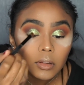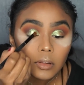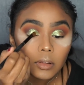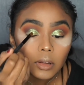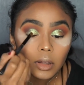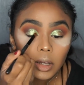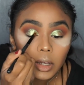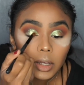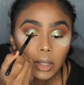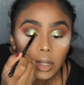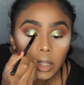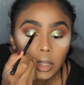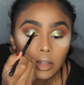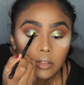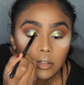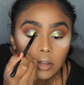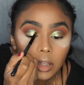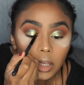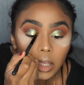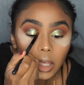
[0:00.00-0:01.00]
the
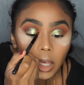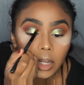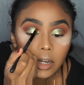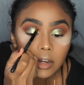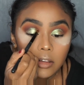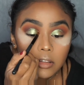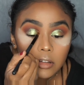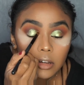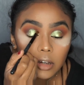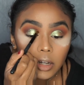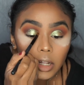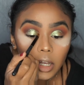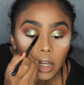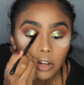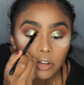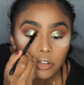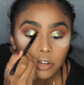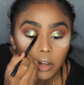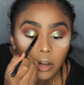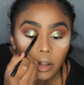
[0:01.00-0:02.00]
highlighter. Again, it's not an
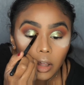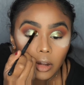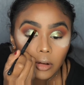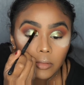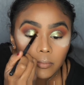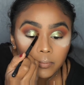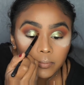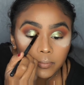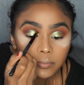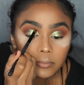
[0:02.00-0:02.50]
eyeshadow,